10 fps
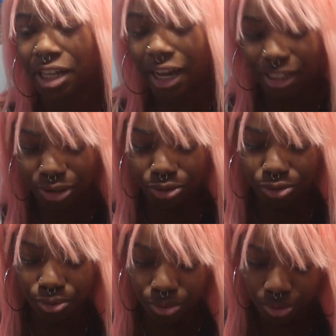that
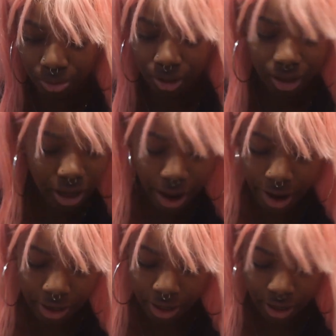to
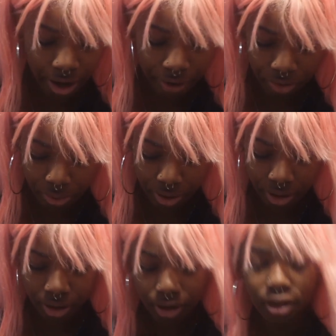any and everyone,